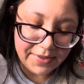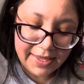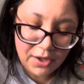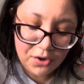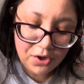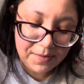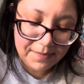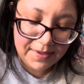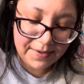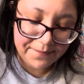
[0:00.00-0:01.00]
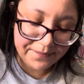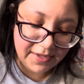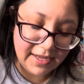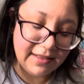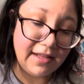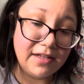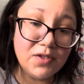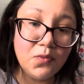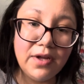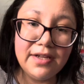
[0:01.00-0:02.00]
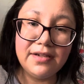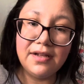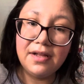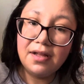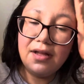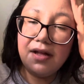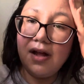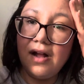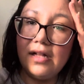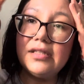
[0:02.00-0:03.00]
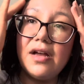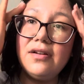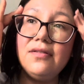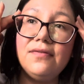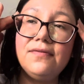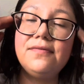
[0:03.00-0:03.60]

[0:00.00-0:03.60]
It could be me. And that's what a lot of